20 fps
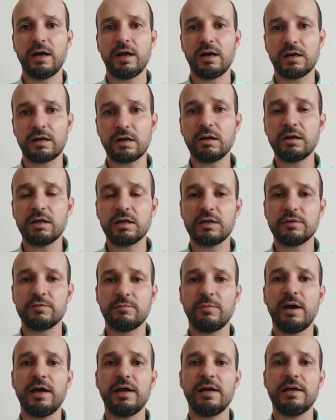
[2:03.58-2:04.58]
a colleague of
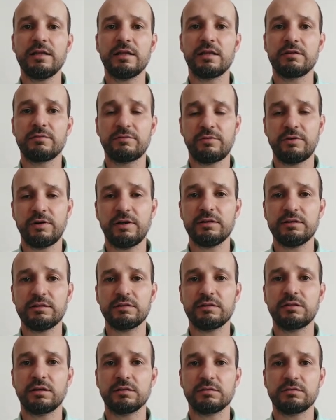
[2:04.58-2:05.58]
mine and a friend,
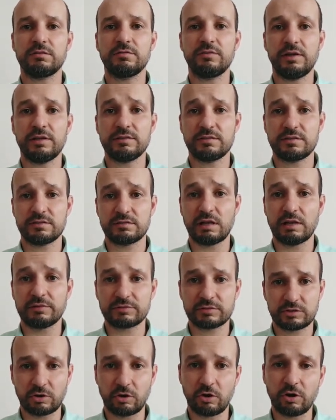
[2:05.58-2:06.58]
Dr. Wenceslav
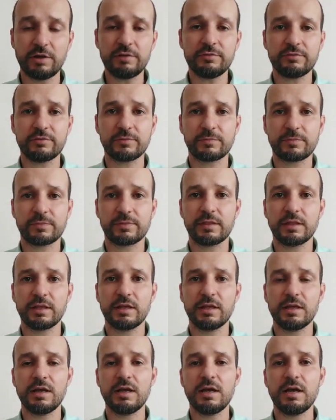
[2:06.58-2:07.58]
Stoev,
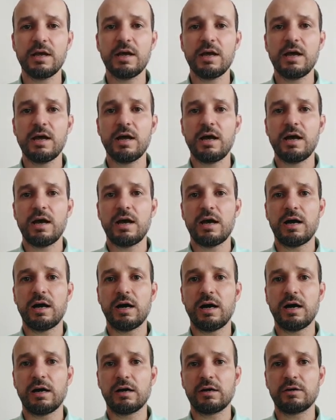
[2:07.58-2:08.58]

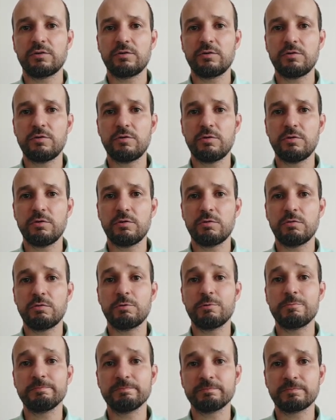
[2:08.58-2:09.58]
uh,
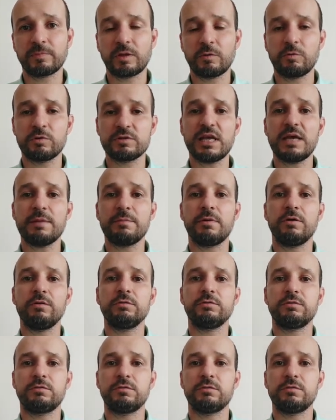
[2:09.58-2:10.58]
who was
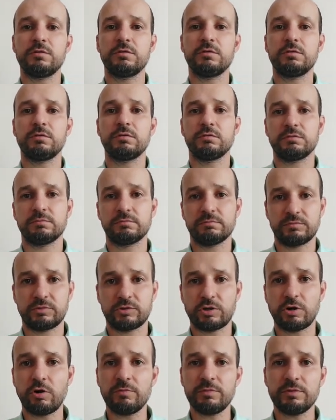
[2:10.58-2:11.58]
able to
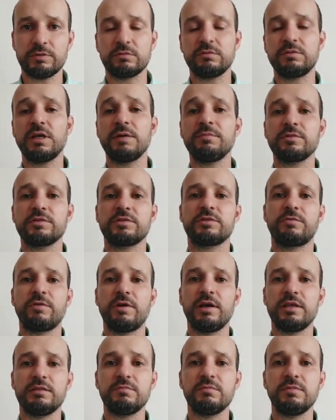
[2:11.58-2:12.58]
show me, to
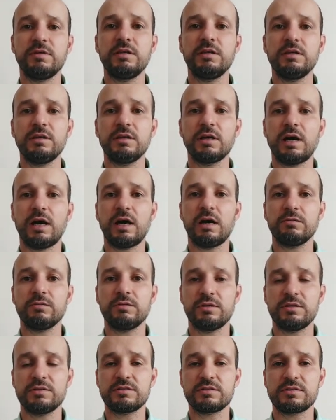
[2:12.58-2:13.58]
demonstrate me how
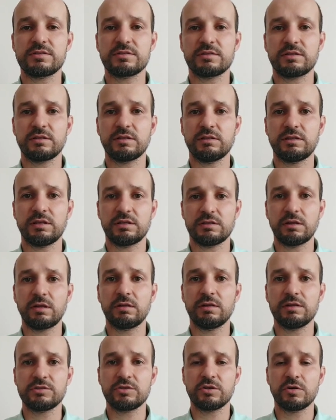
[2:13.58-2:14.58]
this uh,
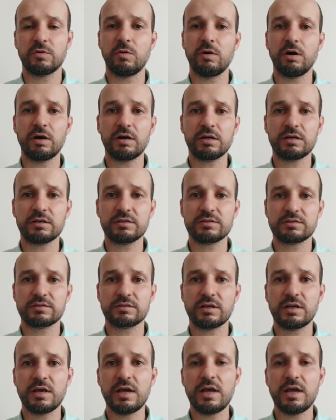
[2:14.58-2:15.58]
technology works